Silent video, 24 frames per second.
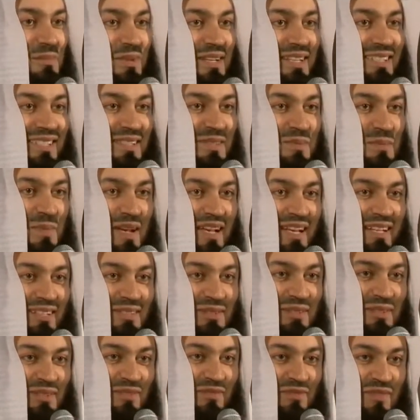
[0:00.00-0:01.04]
it brings a smile
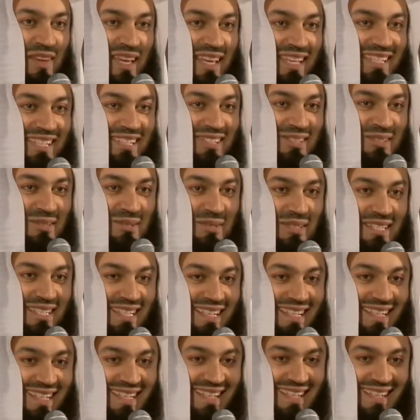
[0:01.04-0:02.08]
to the face to
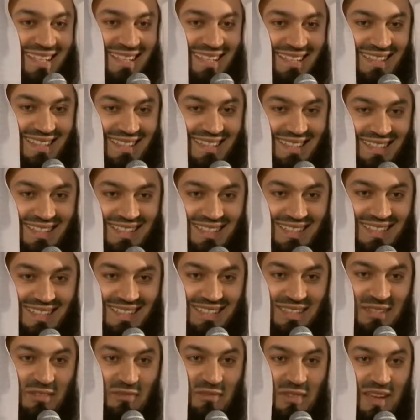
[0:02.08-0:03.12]
see
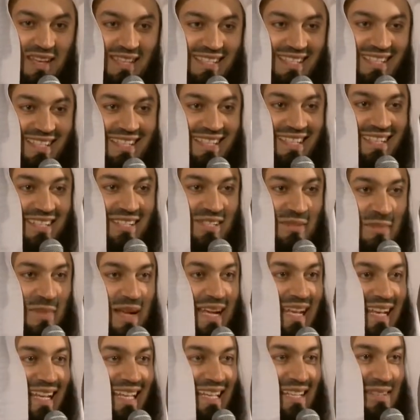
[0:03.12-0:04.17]
the faces that are
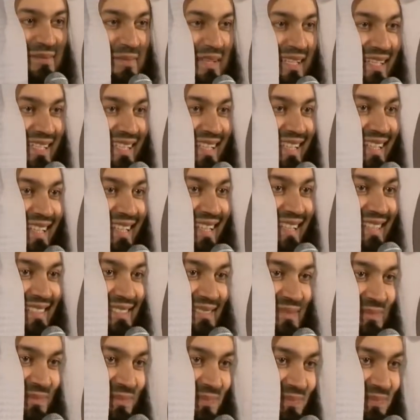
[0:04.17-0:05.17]
smiling, mashallah.